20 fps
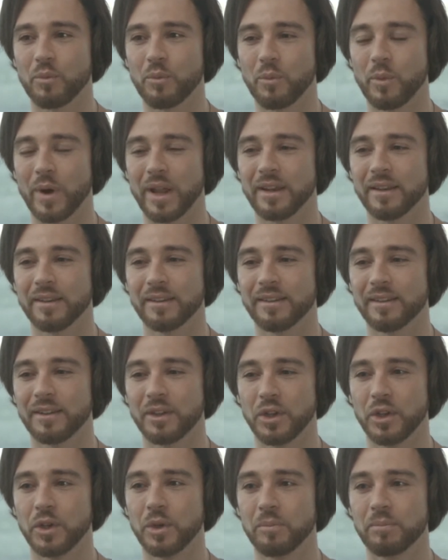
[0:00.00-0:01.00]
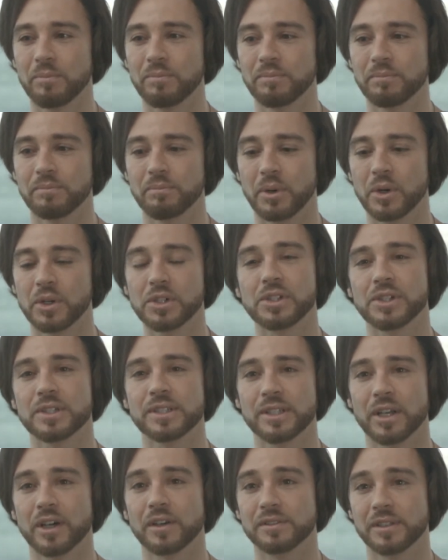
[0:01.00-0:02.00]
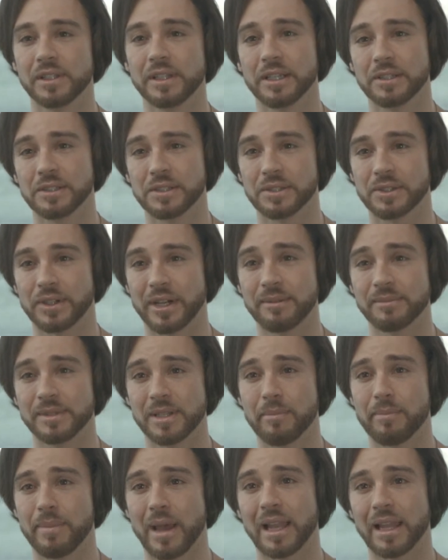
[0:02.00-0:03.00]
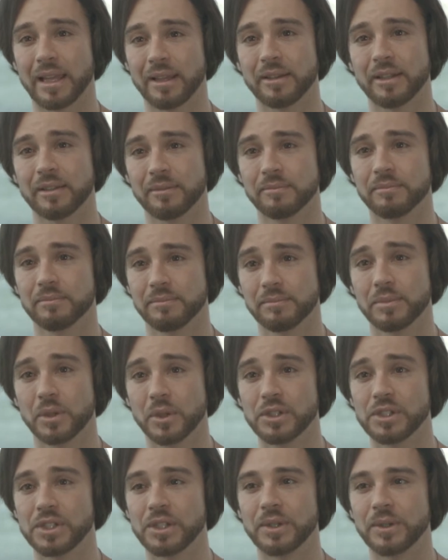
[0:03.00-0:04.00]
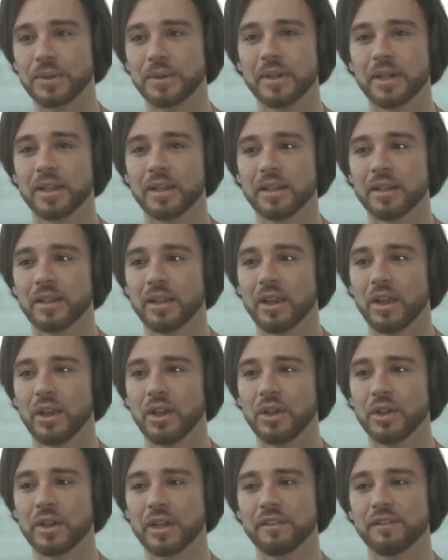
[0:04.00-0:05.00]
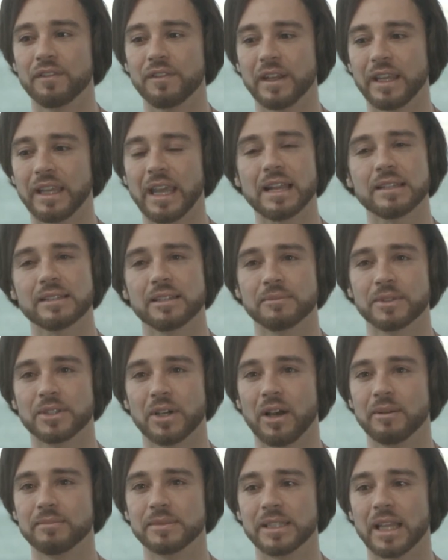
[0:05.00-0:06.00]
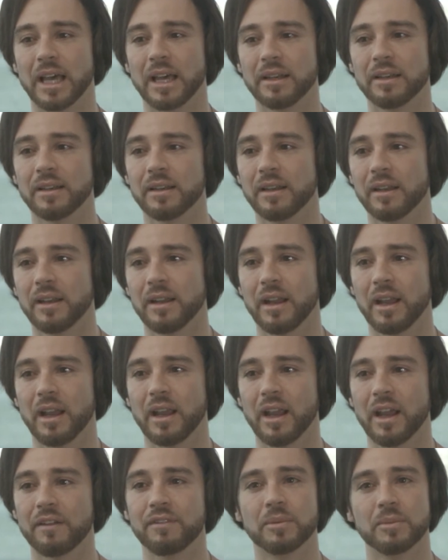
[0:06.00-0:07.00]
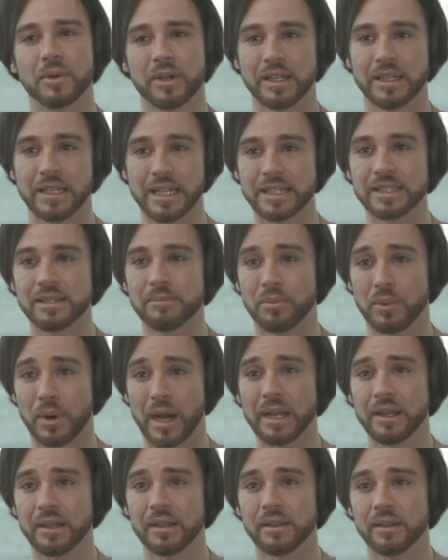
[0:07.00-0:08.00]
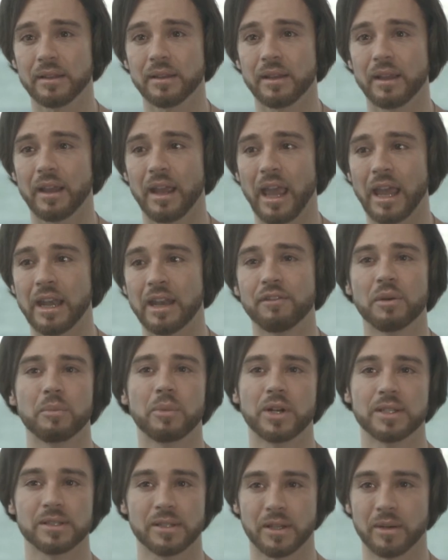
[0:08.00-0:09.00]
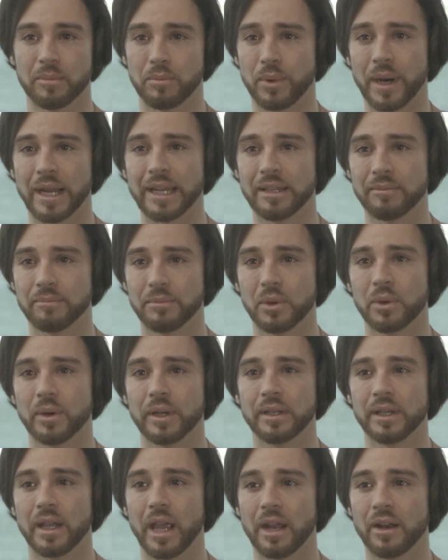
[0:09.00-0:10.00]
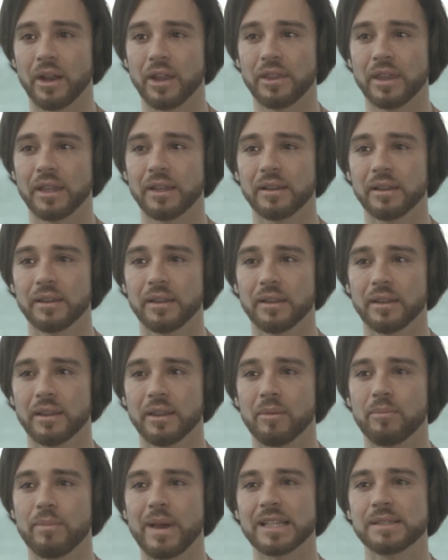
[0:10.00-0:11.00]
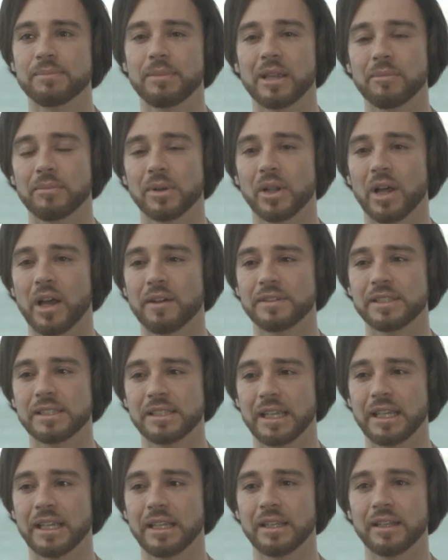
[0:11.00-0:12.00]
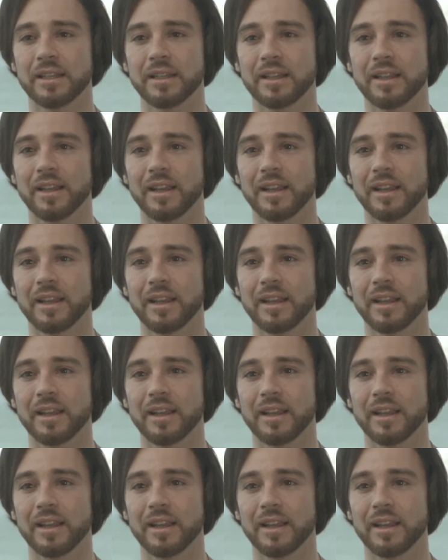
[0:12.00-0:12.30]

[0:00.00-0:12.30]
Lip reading: when you push yourself to the extremes that ballet can push you, you can forget sometimes that everybody needs a break and everybody's got a breaking point. And I think the best people I've seen